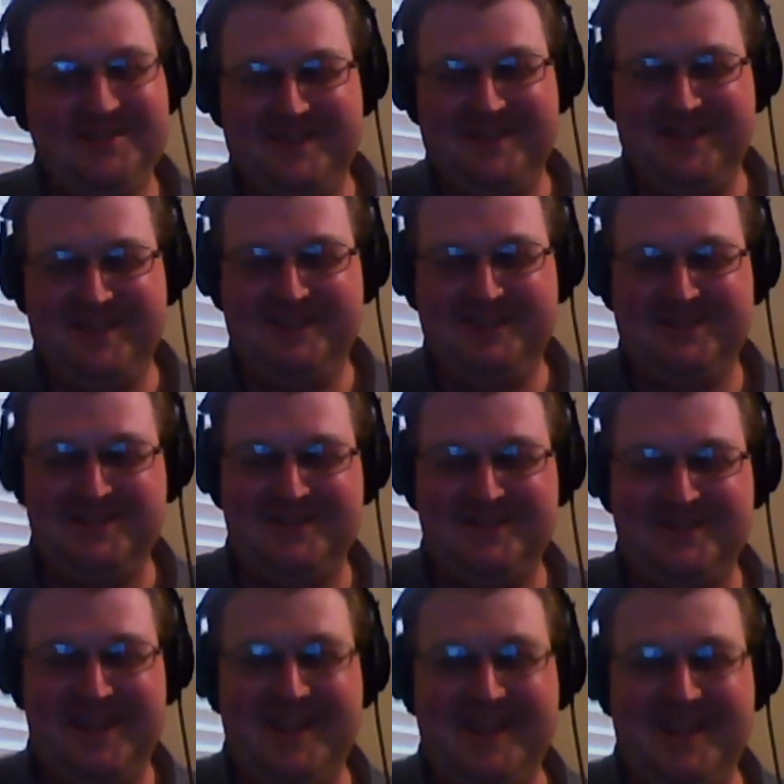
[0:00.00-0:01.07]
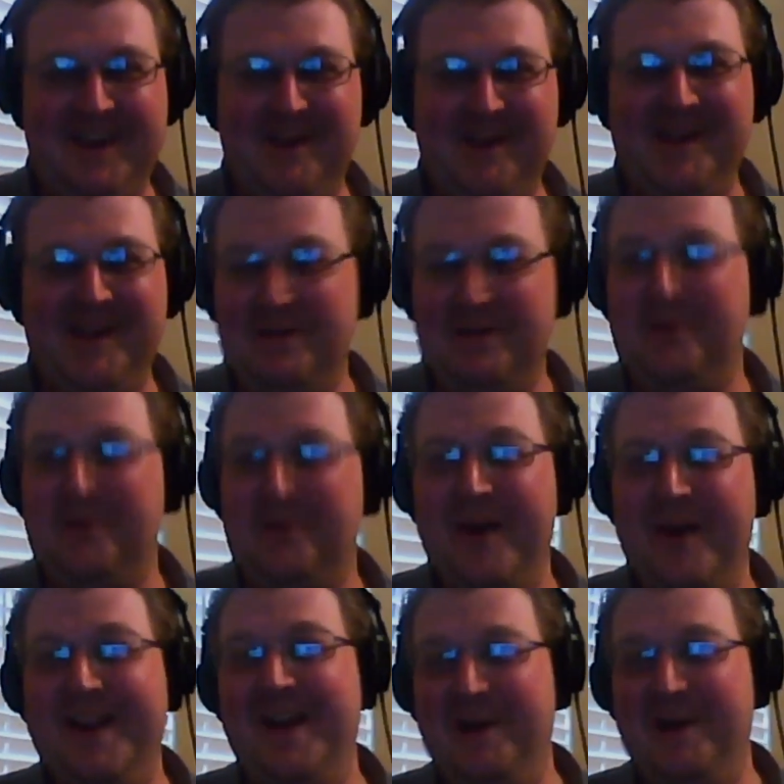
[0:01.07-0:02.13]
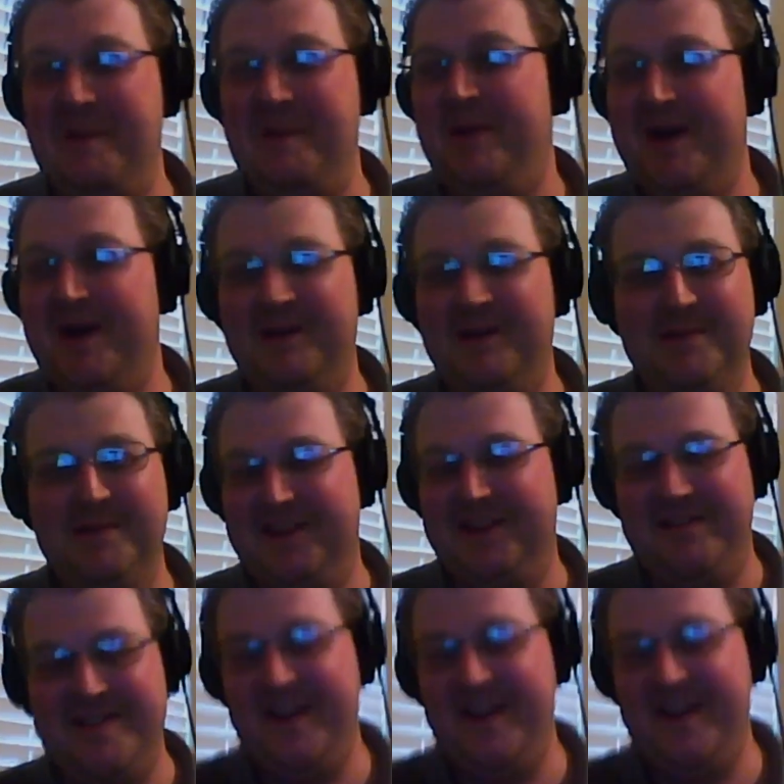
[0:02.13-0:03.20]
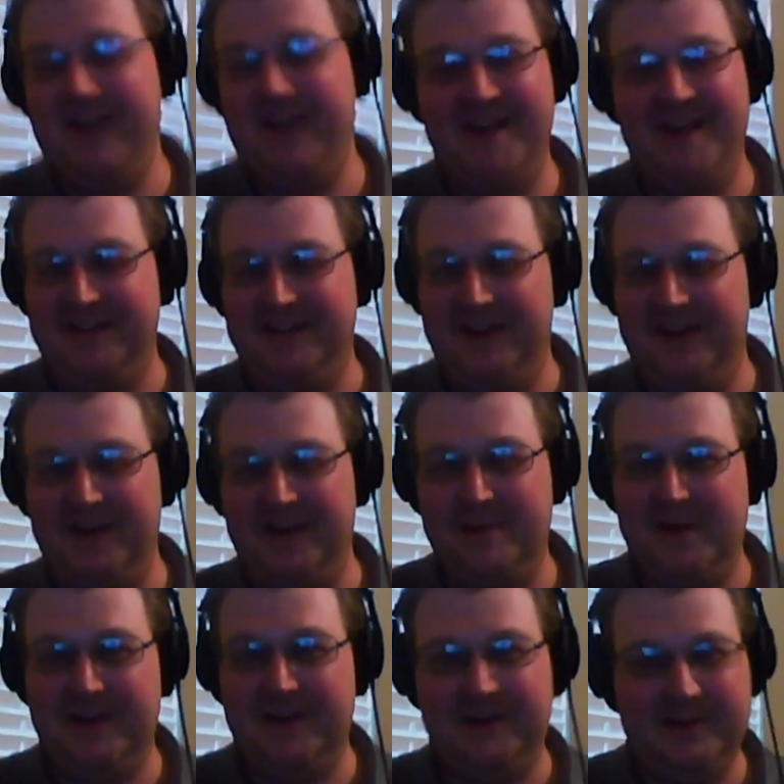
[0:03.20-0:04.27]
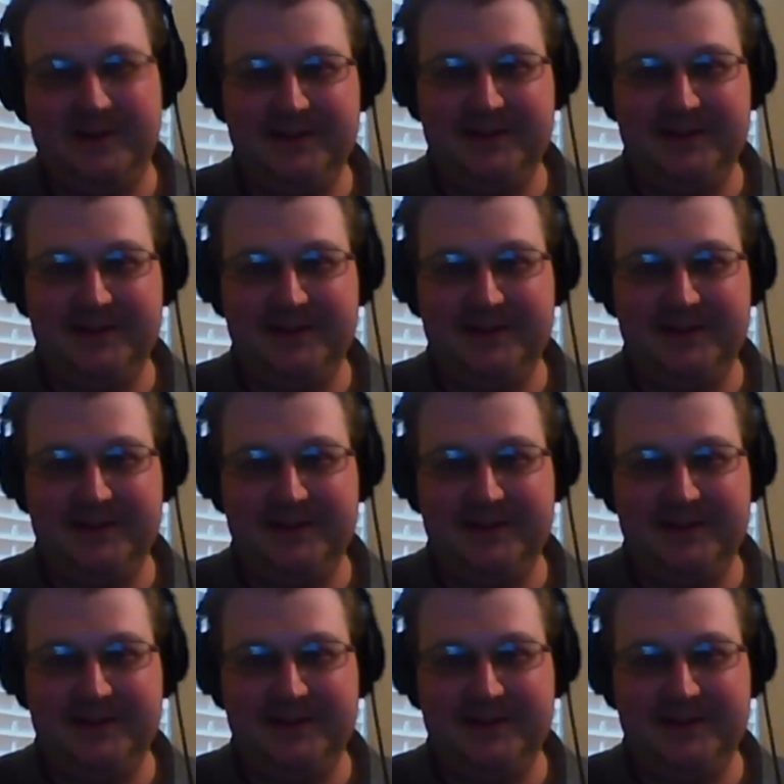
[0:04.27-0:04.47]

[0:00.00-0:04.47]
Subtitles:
That's how I equate Harry Potter, because I've never gotten into Harry Potter.